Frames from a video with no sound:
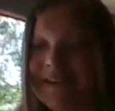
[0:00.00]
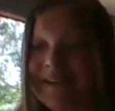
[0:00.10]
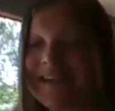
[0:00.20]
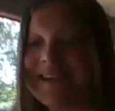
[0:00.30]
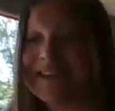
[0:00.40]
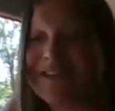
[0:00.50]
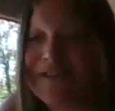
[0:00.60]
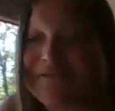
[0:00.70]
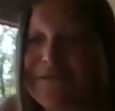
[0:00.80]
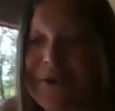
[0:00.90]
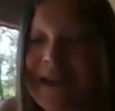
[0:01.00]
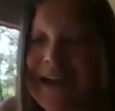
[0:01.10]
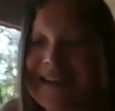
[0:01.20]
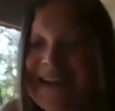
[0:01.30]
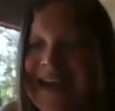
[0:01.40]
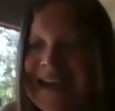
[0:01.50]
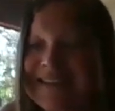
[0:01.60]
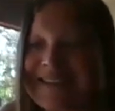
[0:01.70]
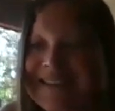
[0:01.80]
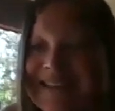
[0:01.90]
A kiss on the forehead.
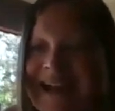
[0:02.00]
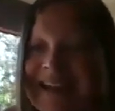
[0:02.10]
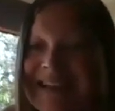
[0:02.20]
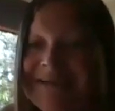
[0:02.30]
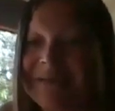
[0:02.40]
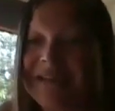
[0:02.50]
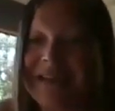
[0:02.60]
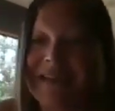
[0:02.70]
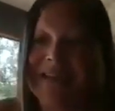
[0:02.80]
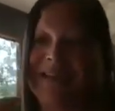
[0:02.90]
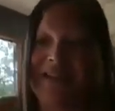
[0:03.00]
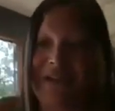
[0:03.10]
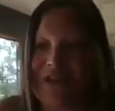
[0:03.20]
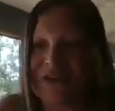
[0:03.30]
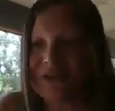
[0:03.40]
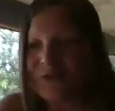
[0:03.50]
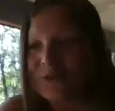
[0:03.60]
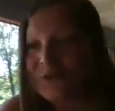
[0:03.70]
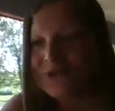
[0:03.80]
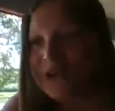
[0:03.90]
Yes, that can be
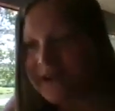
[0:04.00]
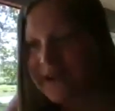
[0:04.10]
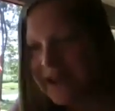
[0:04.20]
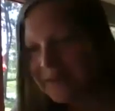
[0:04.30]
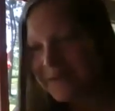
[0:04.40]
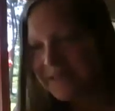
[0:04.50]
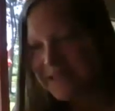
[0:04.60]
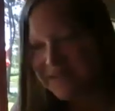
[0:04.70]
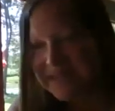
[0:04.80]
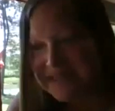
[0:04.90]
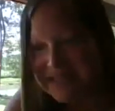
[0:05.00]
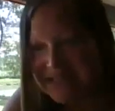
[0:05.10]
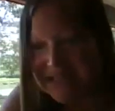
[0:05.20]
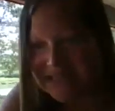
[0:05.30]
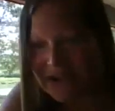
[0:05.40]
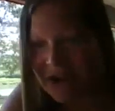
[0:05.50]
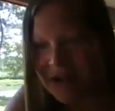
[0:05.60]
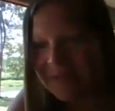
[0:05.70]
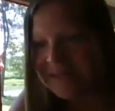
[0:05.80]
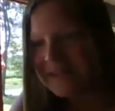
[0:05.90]
huge. All right, I wasn't even seeing the
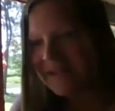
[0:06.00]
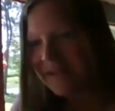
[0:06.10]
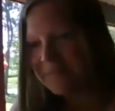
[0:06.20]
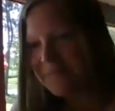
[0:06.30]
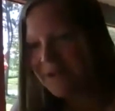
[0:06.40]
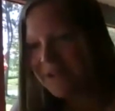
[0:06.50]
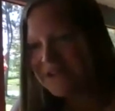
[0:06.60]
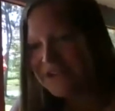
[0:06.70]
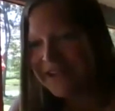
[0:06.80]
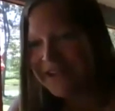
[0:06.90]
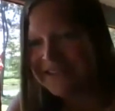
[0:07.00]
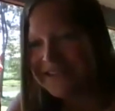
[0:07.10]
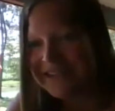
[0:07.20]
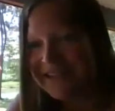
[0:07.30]
comments here. I apologize.